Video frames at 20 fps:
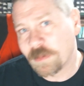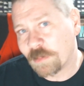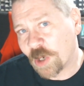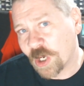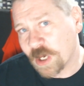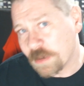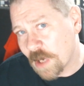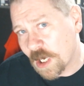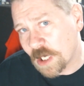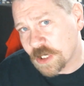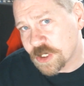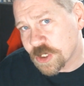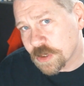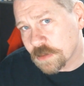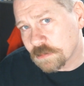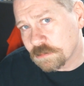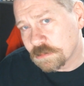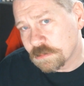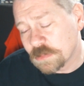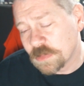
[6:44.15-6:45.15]
pretty much,
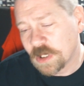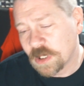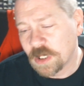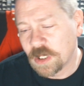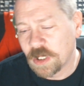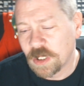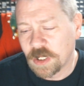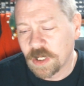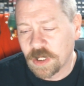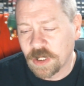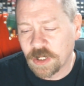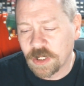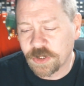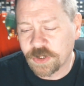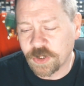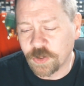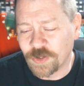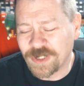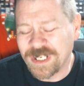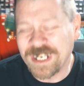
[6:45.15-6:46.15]

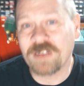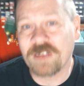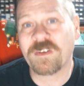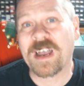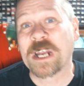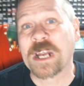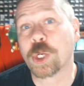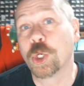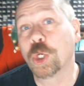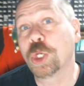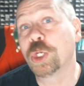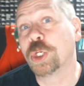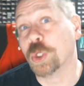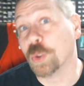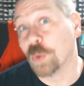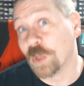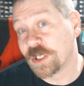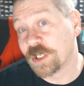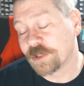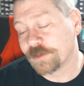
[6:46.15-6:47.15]
to see if I could
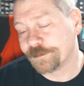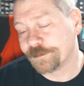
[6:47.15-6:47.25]
do it.